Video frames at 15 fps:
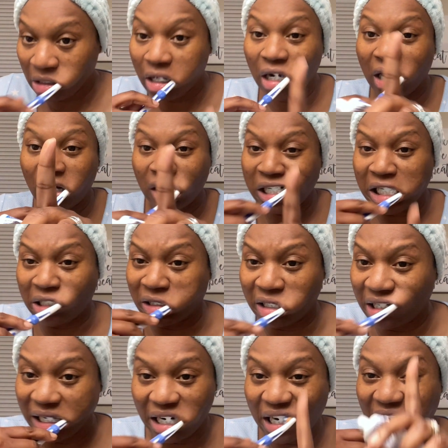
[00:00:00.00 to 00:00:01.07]
Hold on,
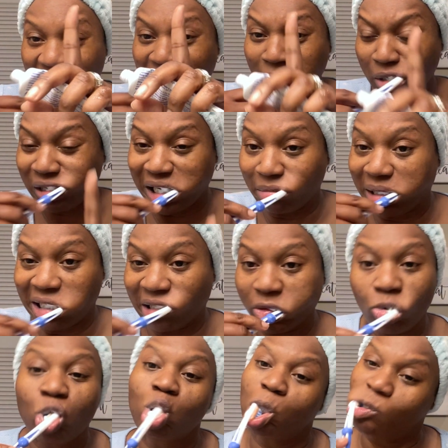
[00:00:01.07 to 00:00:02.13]
I'll be right back.
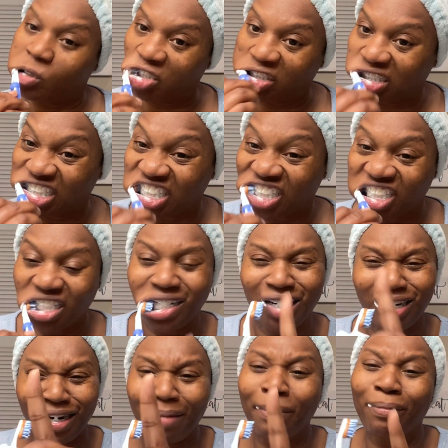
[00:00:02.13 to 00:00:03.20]

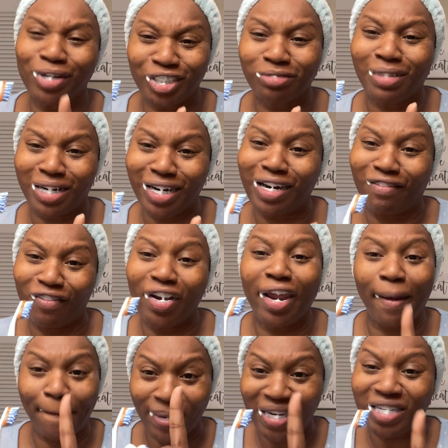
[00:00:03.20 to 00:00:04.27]
Let me brush my teeth
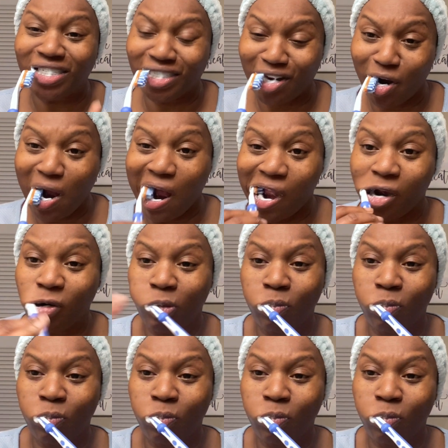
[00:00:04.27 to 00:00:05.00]
in peace, okay?